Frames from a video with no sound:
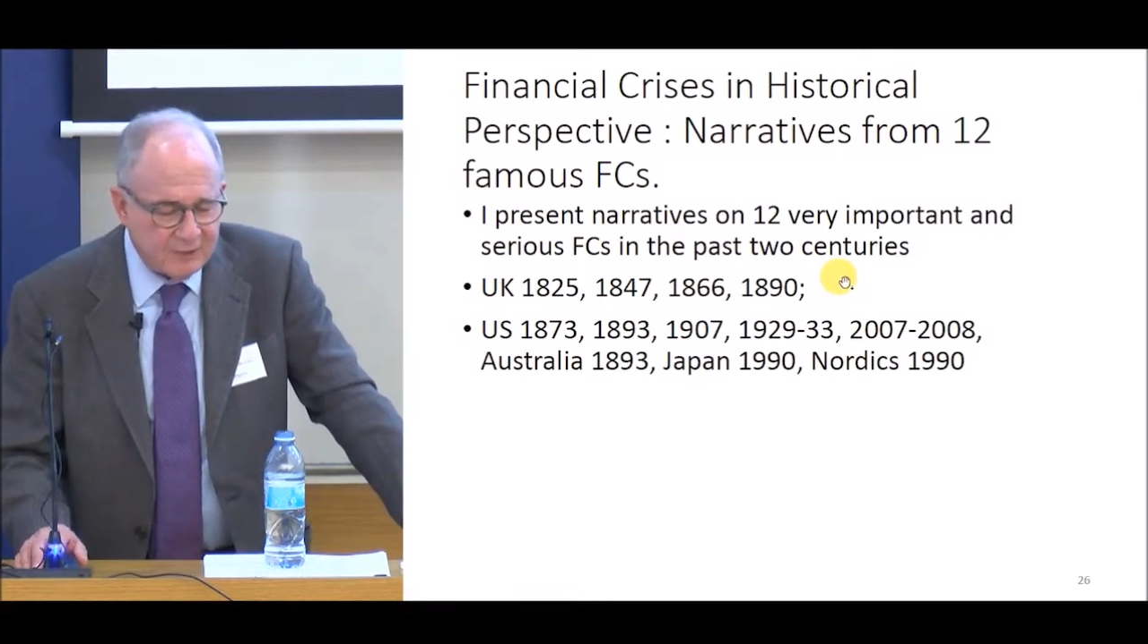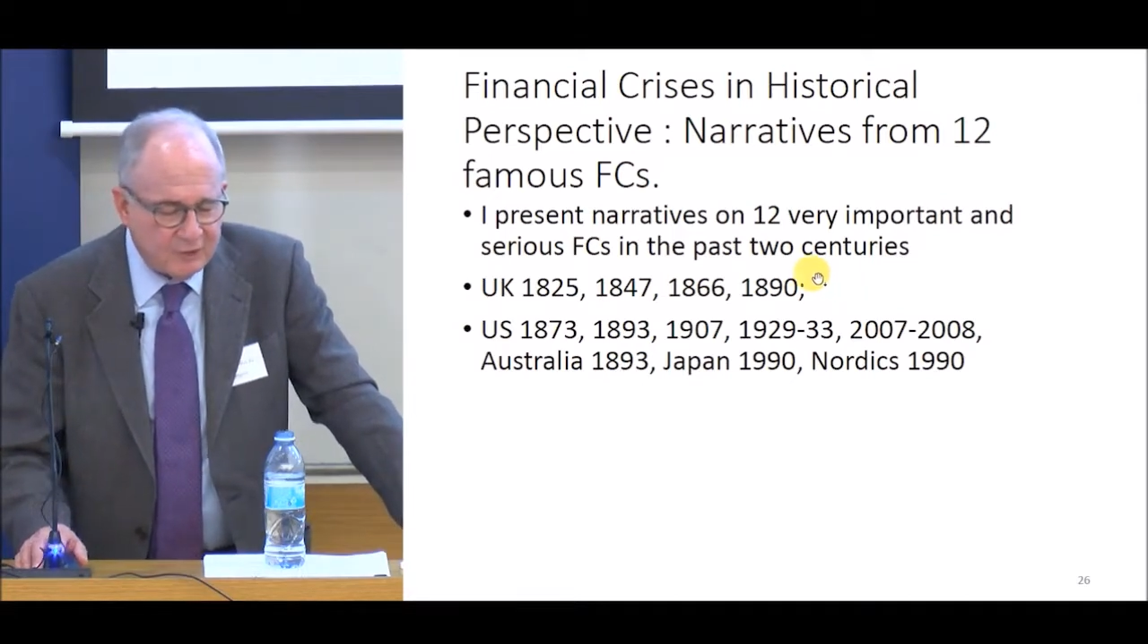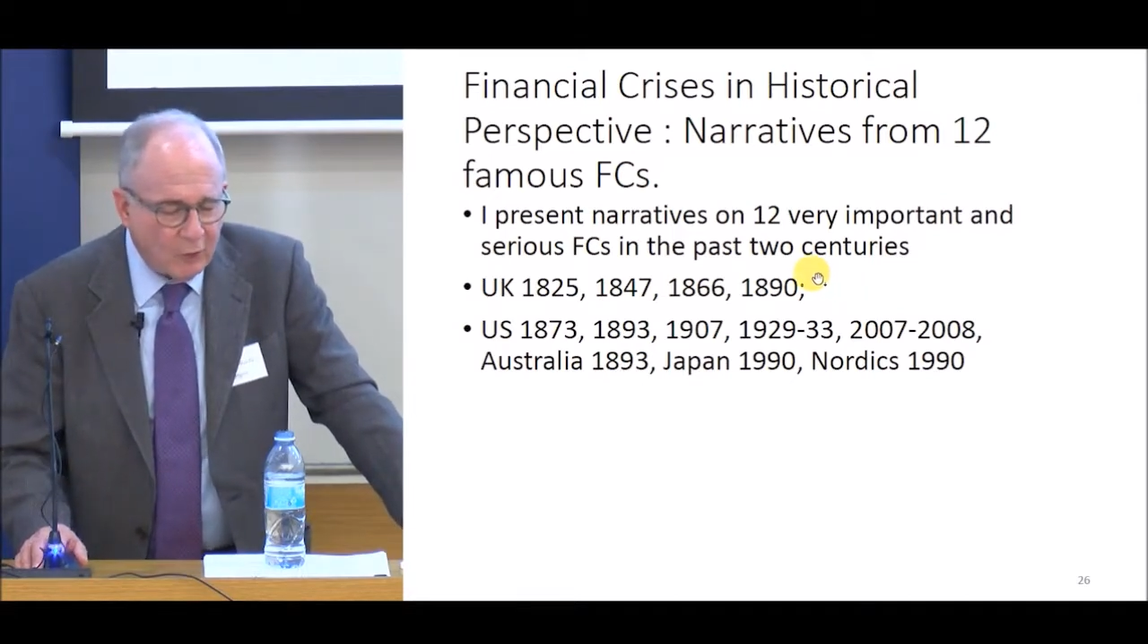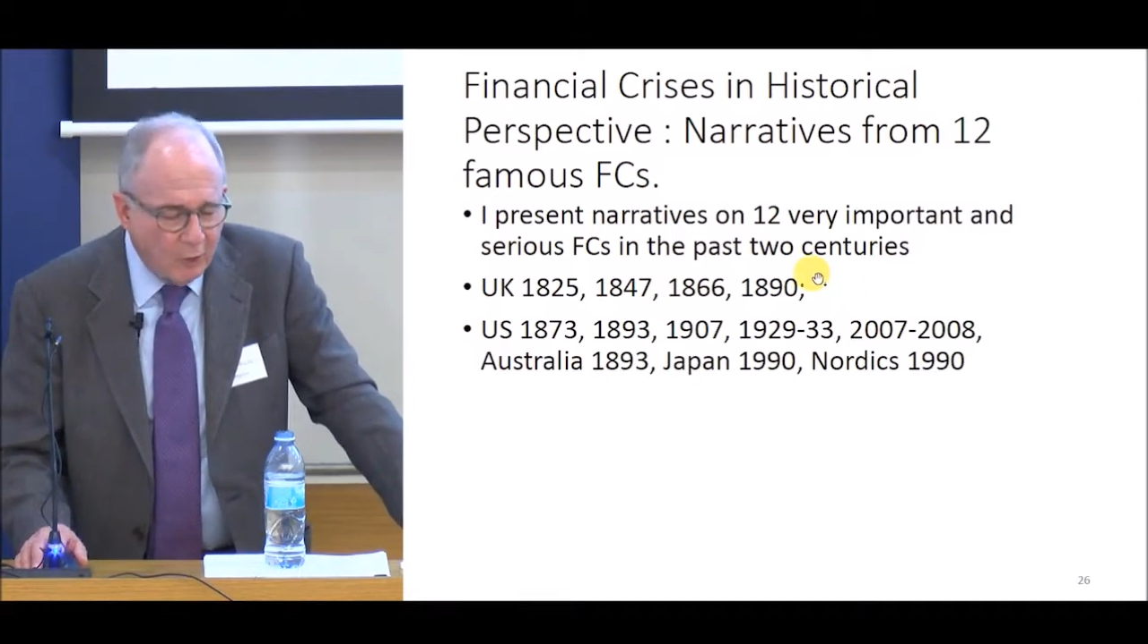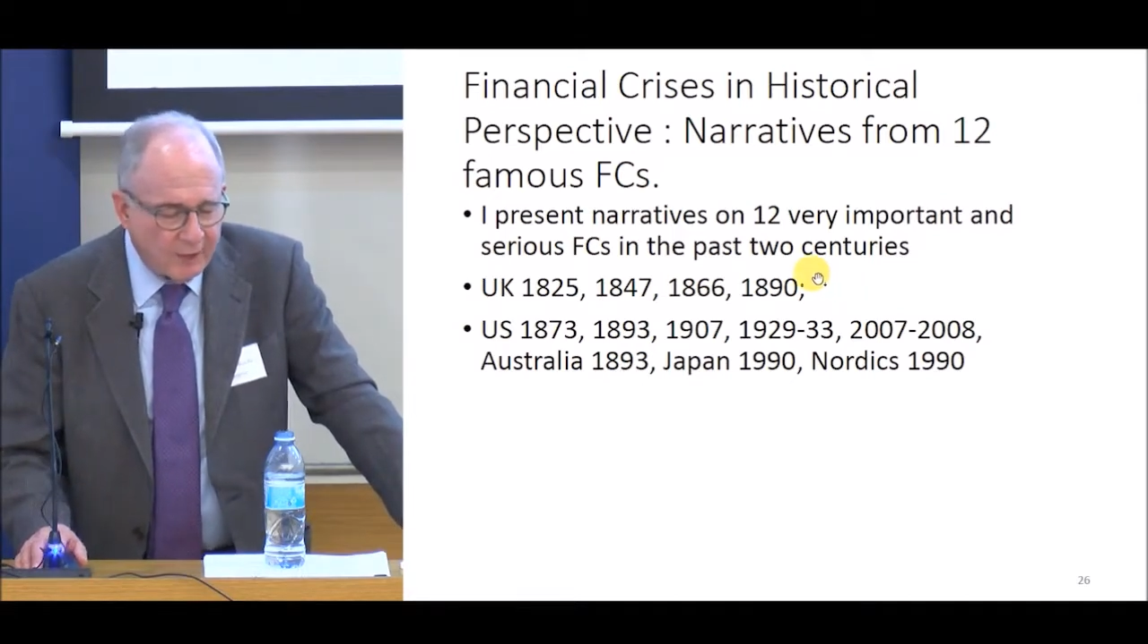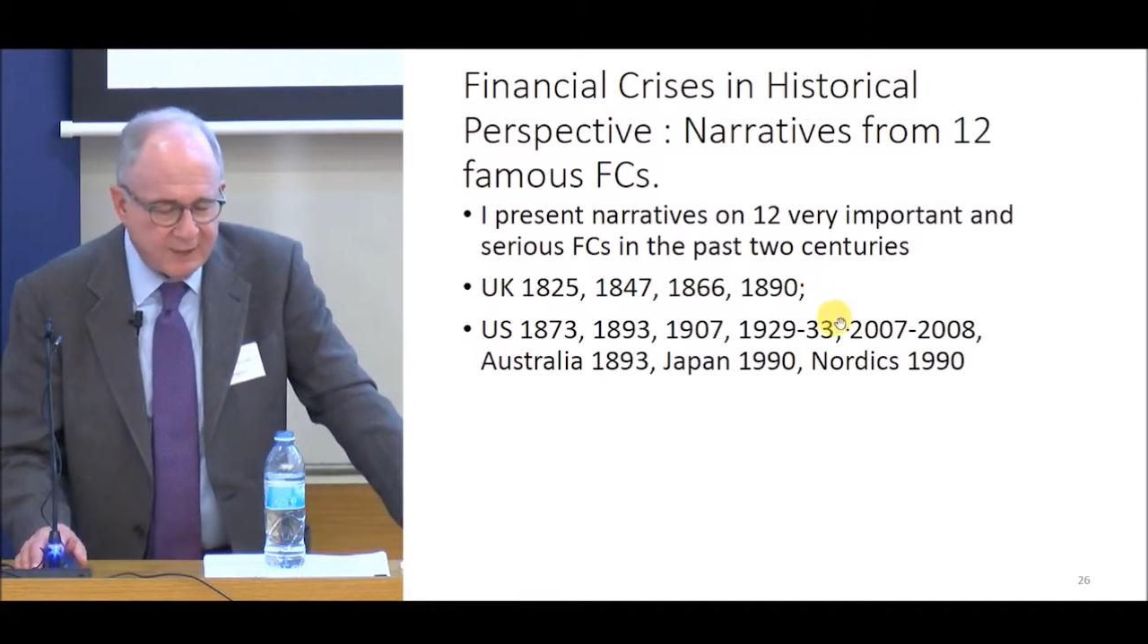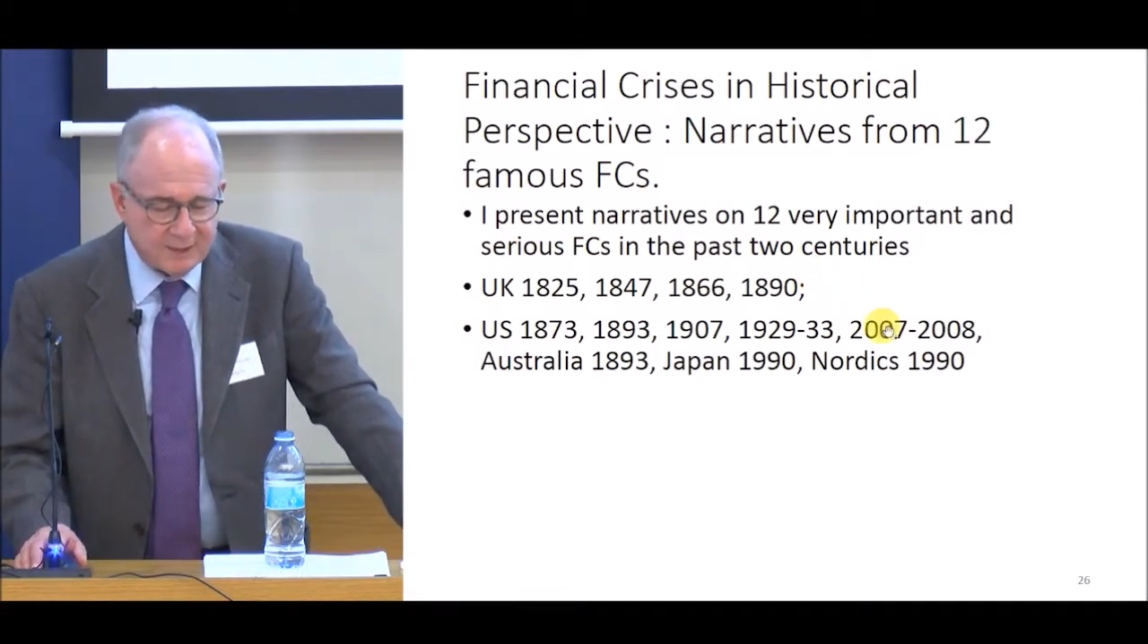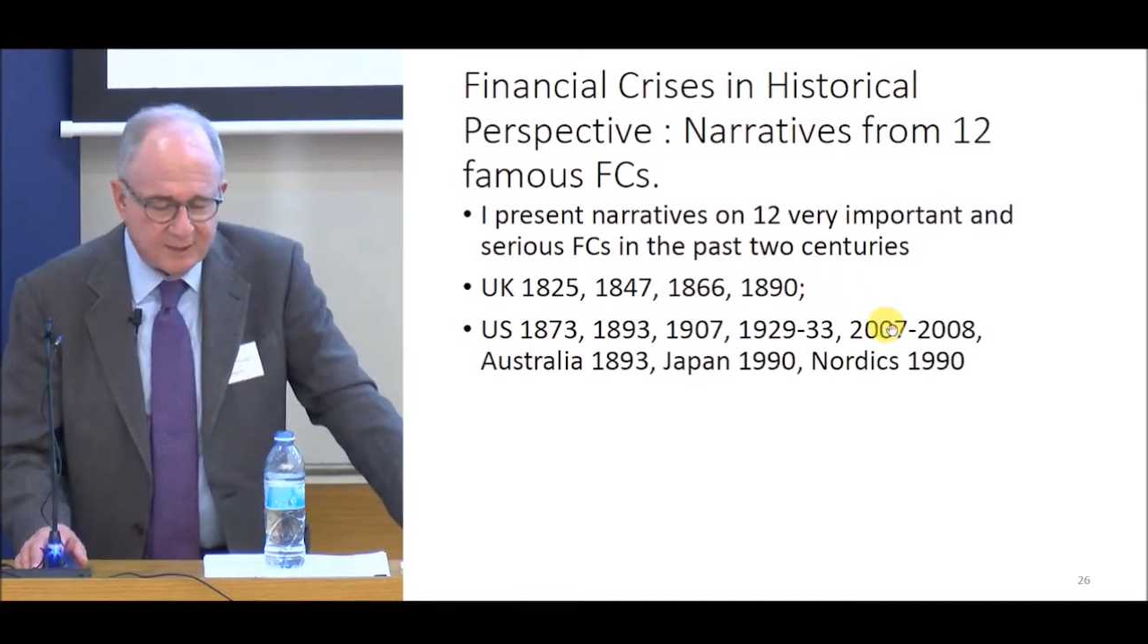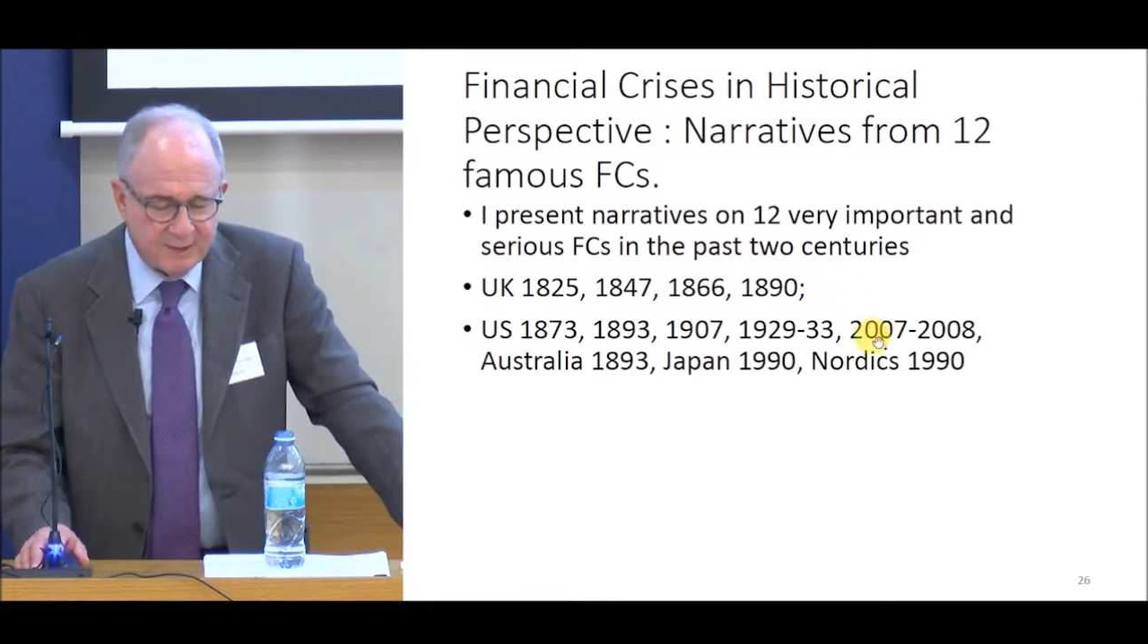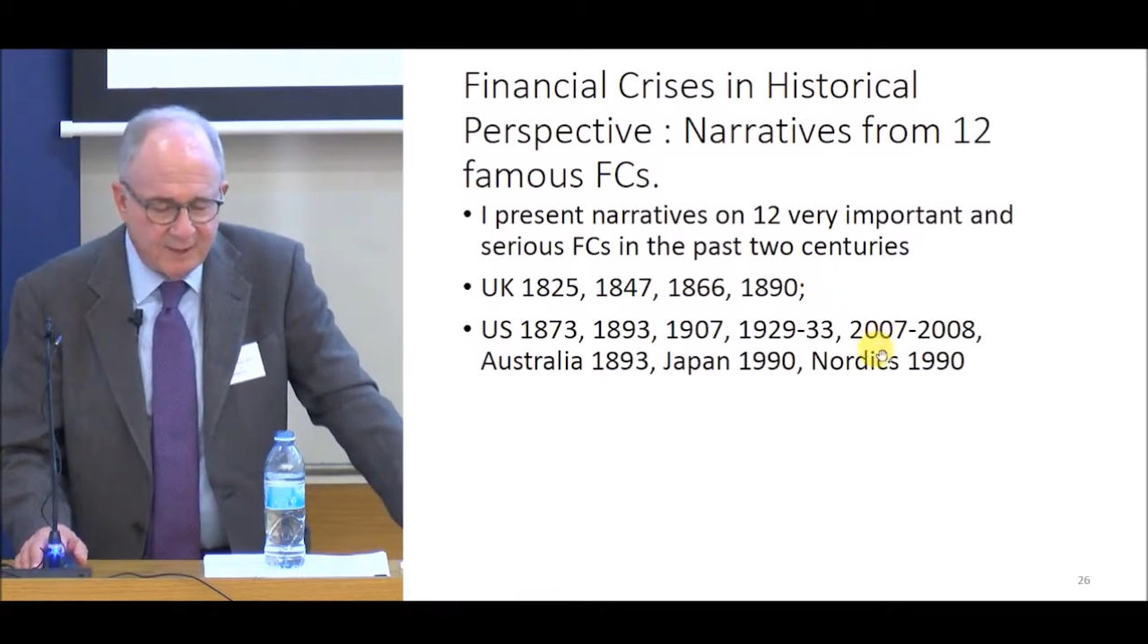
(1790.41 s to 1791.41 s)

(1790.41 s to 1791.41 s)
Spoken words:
stories.